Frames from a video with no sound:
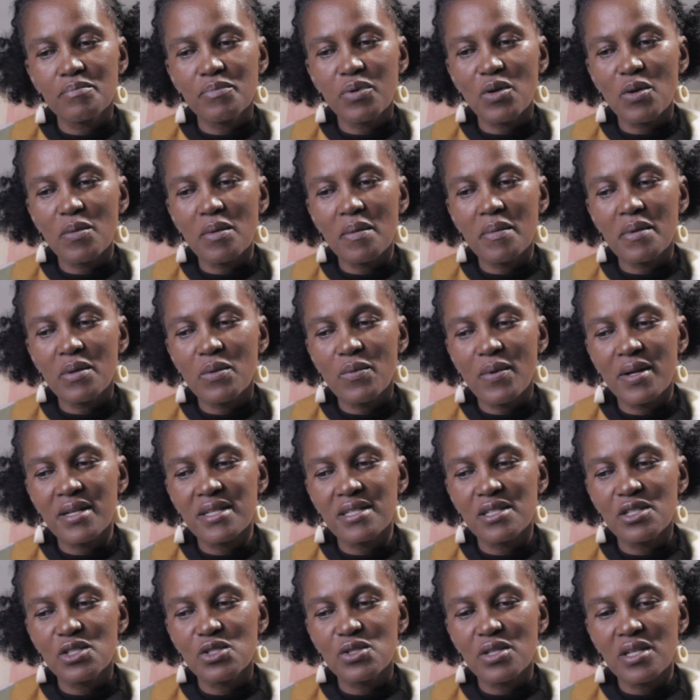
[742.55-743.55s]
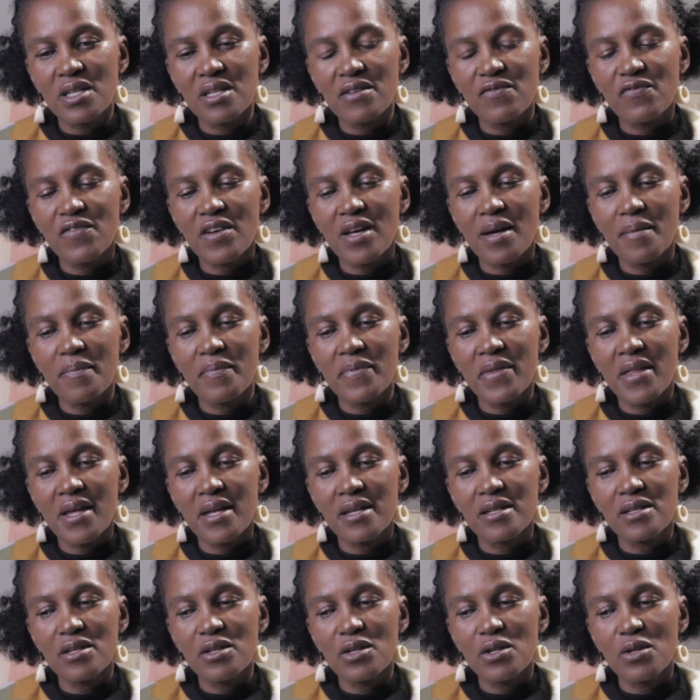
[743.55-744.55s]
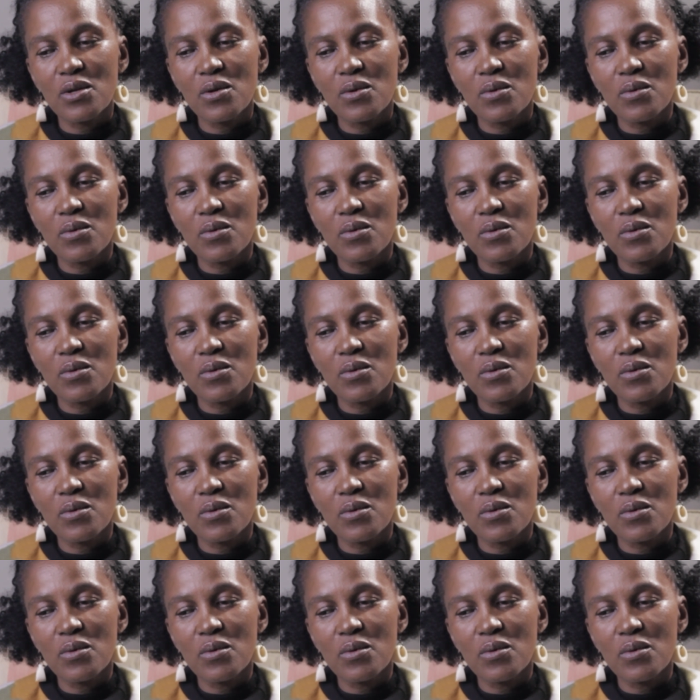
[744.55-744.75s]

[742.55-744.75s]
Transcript: probably wanting to give up, that,